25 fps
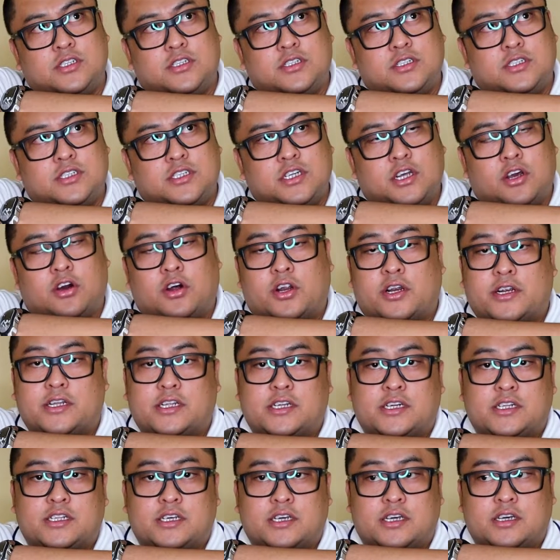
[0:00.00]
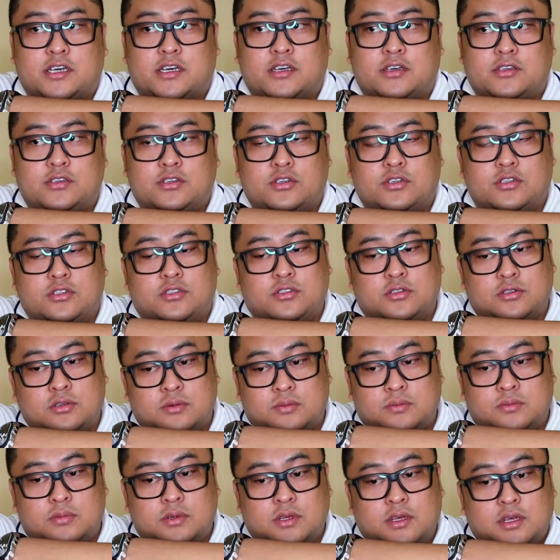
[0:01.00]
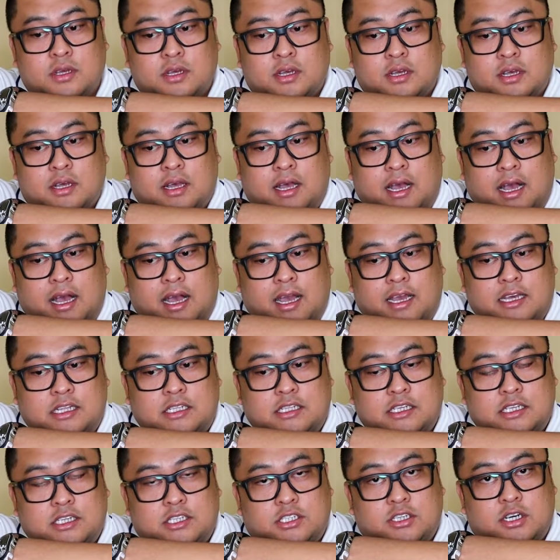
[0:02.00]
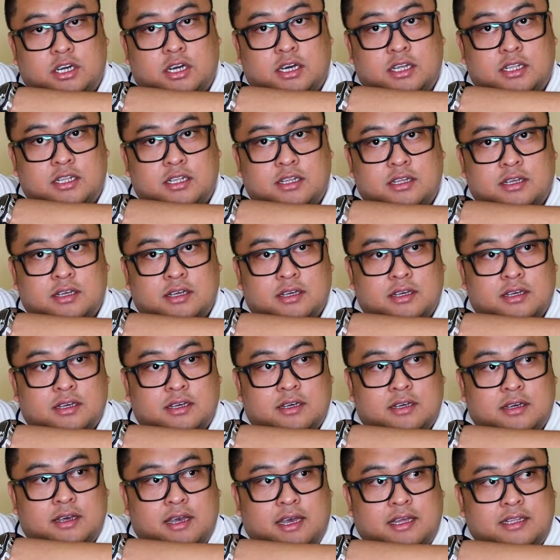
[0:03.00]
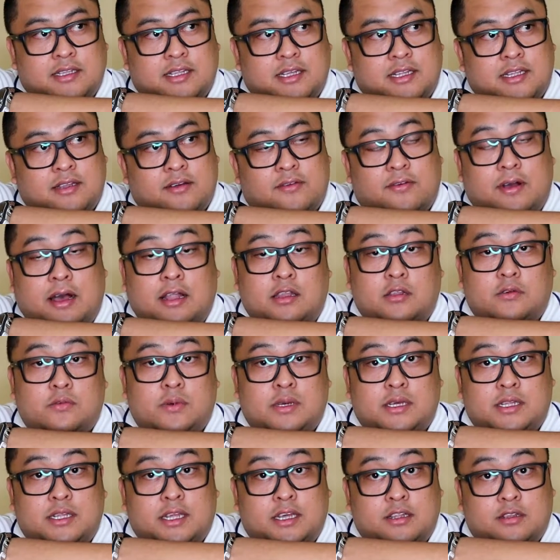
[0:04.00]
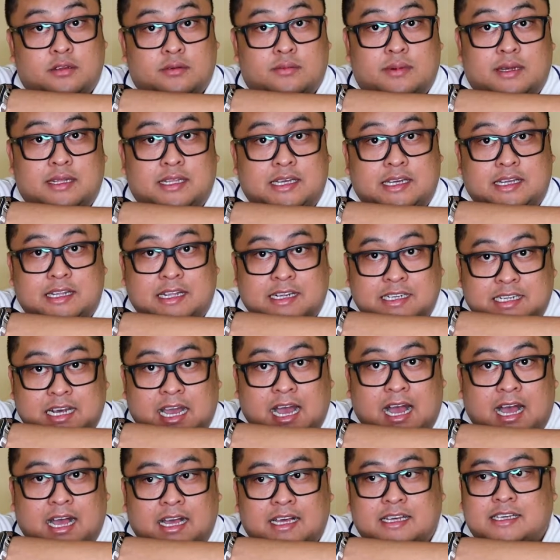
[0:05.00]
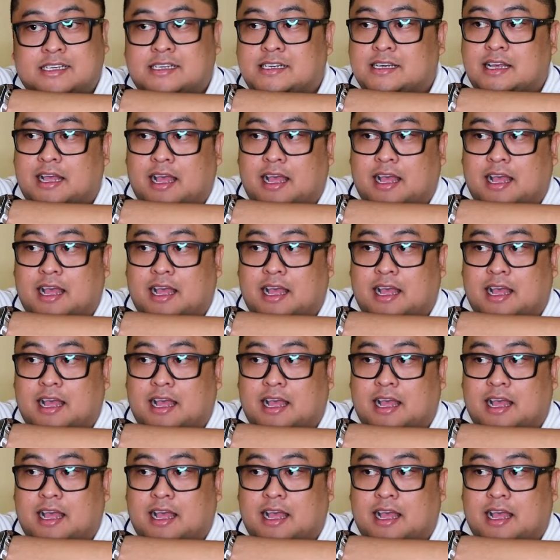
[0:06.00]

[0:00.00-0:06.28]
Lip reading: she ordered the YouTube edition, and then the following day, dumating na siya.